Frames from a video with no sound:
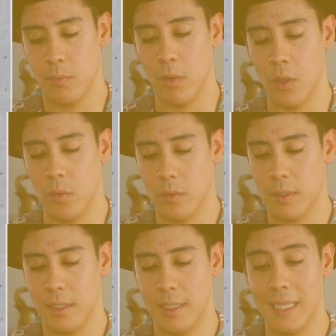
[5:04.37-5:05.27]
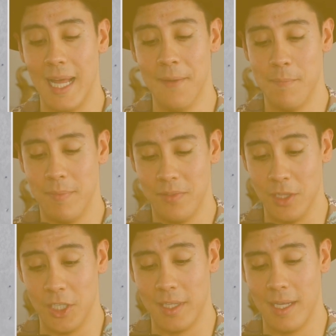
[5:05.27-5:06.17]
whoa.
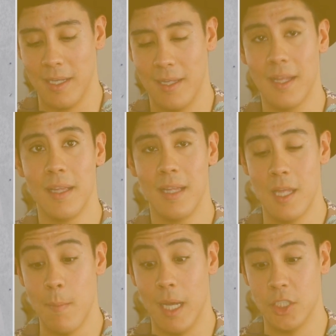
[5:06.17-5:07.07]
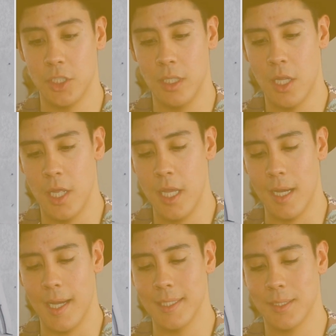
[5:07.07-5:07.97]
Look at that. Imagine, hey
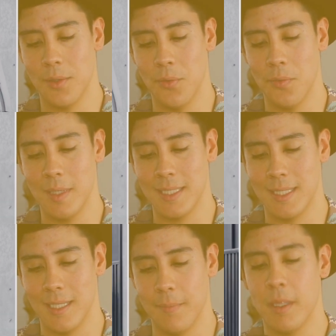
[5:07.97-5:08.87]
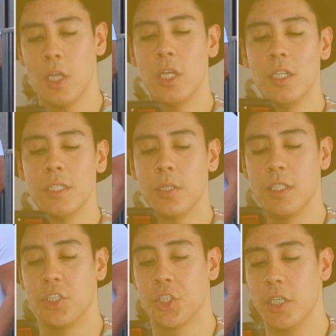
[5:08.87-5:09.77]
guys, what's up? So
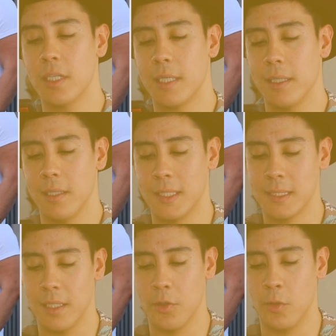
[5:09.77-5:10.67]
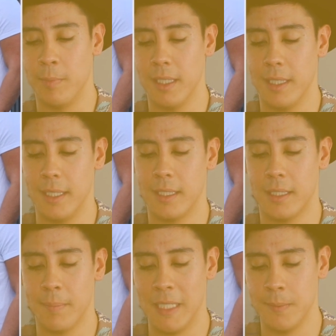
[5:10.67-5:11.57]
the shirt looks a little bit
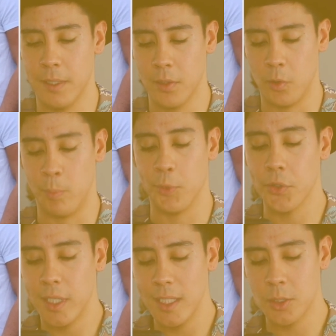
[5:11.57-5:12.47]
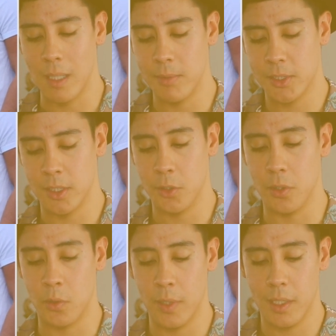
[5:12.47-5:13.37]
like, makes me look a little bulky. So I'm just gonna do
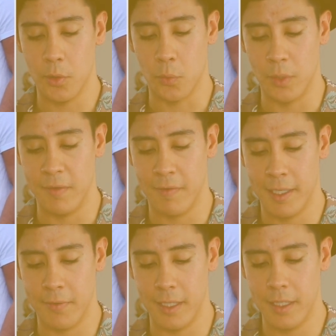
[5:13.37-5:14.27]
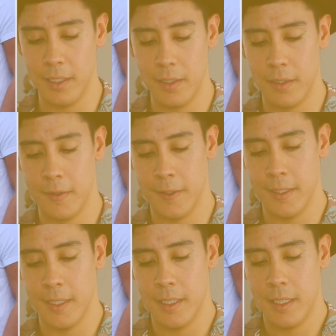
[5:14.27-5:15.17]
a quick little refine right here.
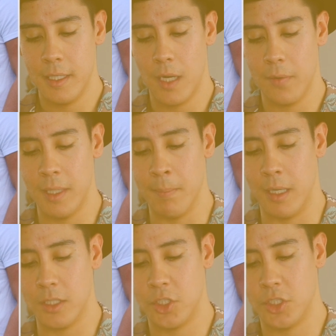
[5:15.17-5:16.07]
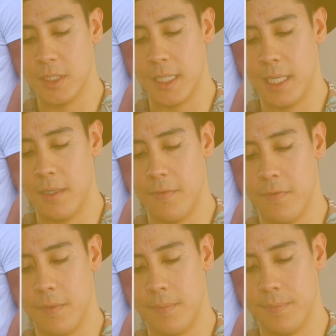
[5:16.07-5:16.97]
Not really much, just kind of,
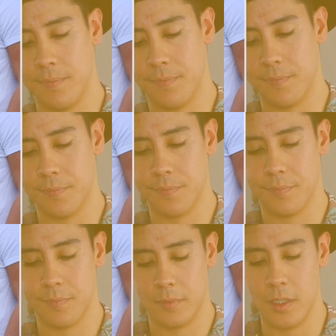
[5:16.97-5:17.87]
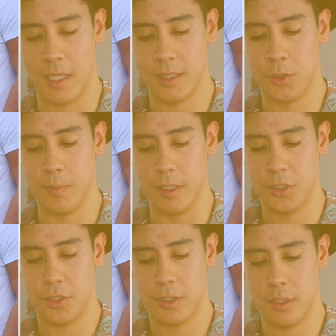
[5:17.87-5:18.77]
no, that's too
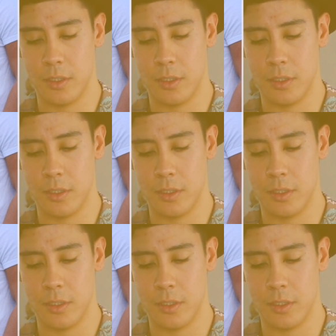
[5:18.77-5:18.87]
much.